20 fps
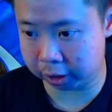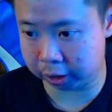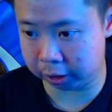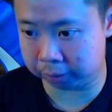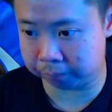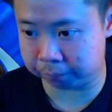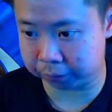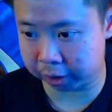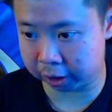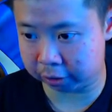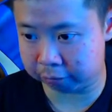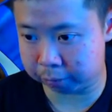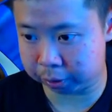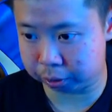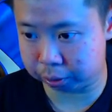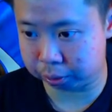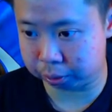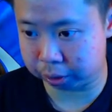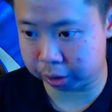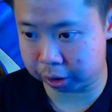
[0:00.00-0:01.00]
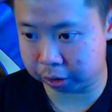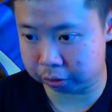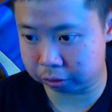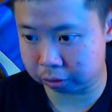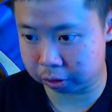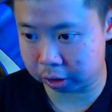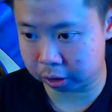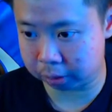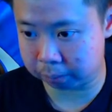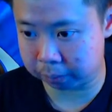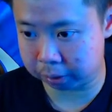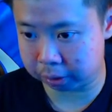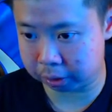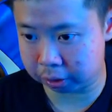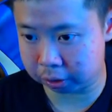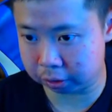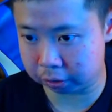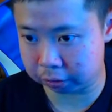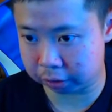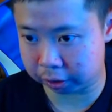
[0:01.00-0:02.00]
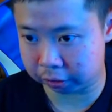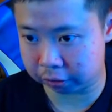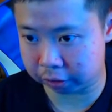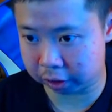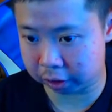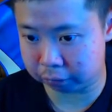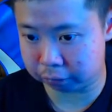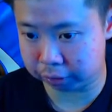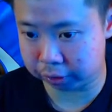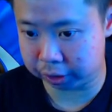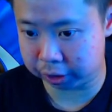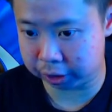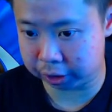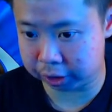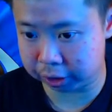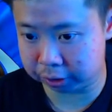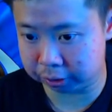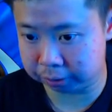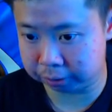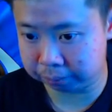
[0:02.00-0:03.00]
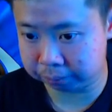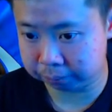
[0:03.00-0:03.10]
I've been doing it. I'm gonna just cancel everything.